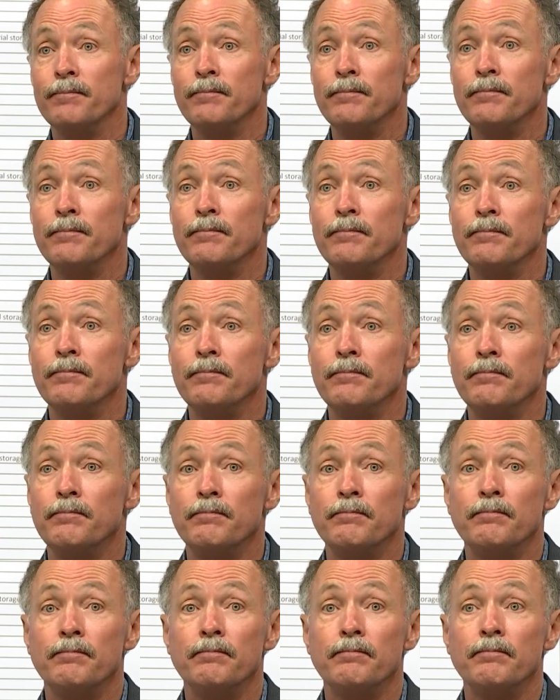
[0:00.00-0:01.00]

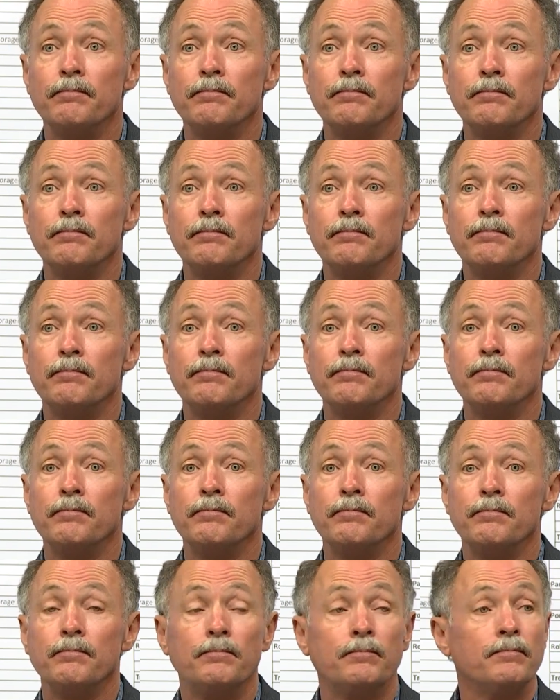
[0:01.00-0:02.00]

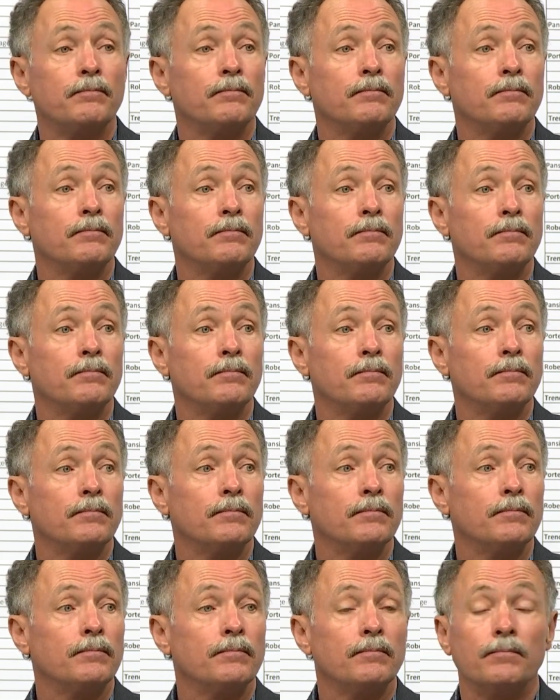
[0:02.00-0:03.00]

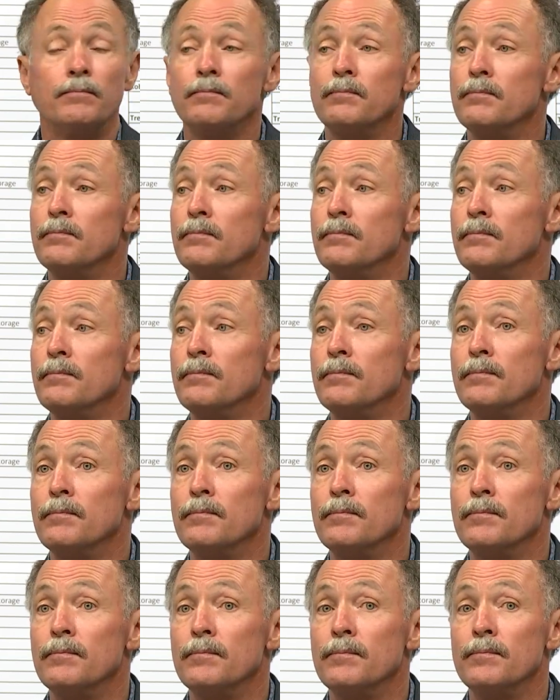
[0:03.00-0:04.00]

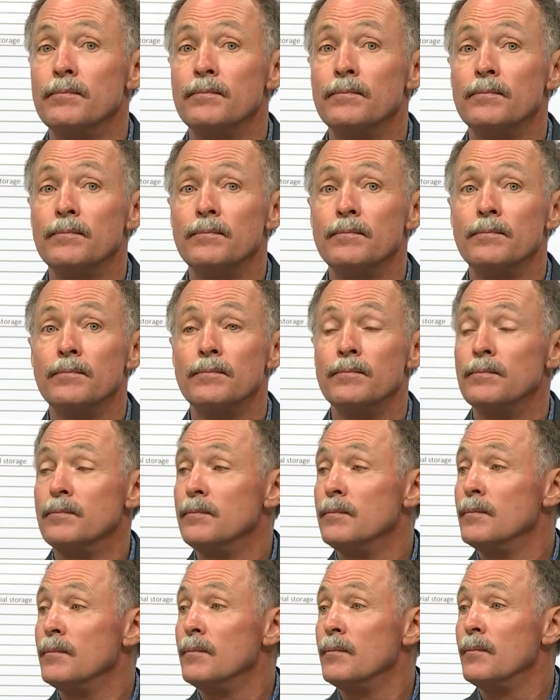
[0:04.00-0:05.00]

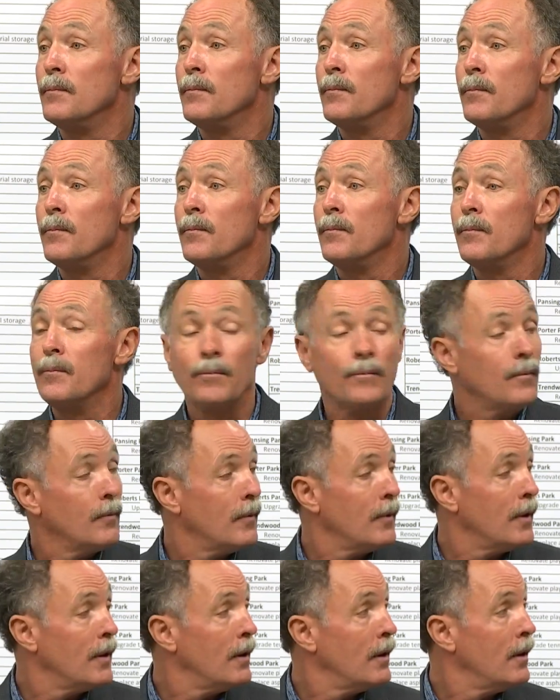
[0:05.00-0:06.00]

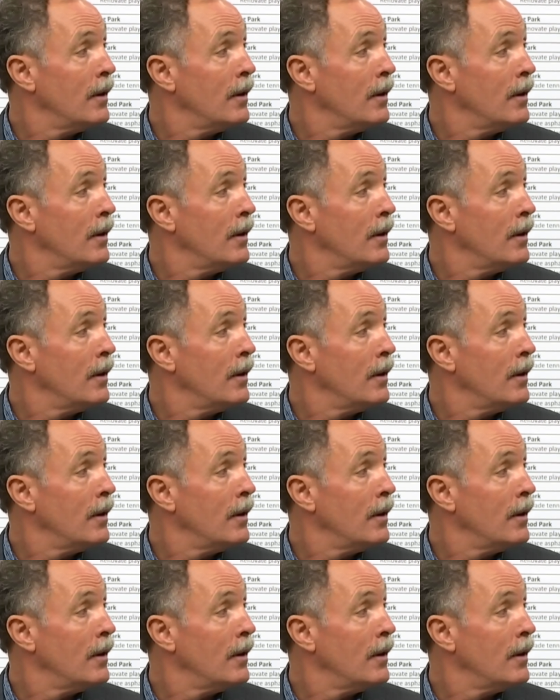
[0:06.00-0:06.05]
Nobody speaks.